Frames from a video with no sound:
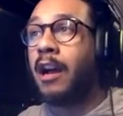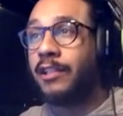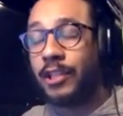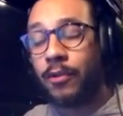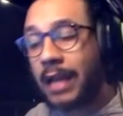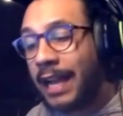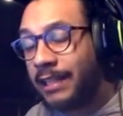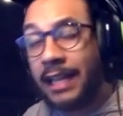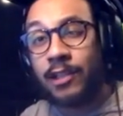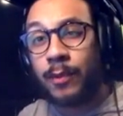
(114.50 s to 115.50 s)
So, guys,
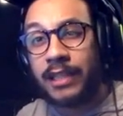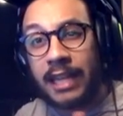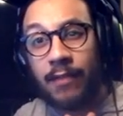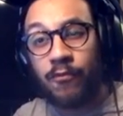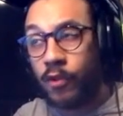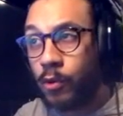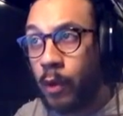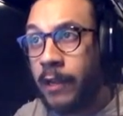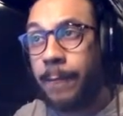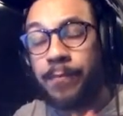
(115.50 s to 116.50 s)
I just want to say real
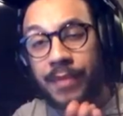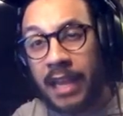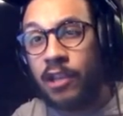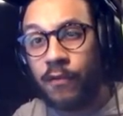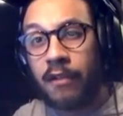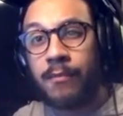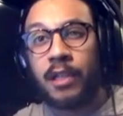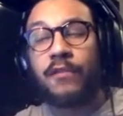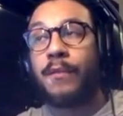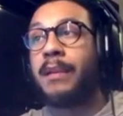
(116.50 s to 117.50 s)
quick, thank you very
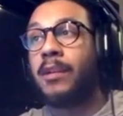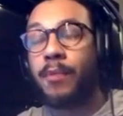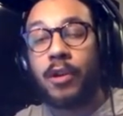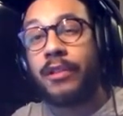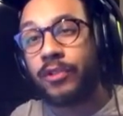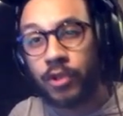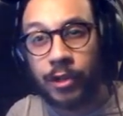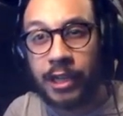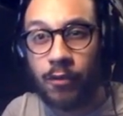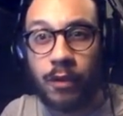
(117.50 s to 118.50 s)
much for being a part of this
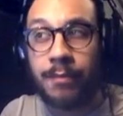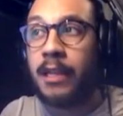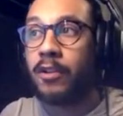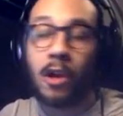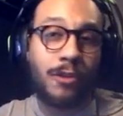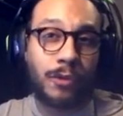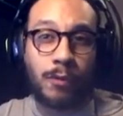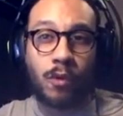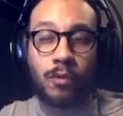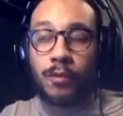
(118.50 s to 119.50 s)
journey here with me on Call of Duty
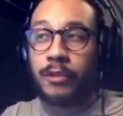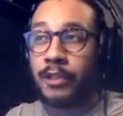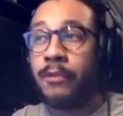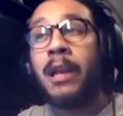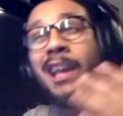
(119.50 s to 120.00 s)
World War II.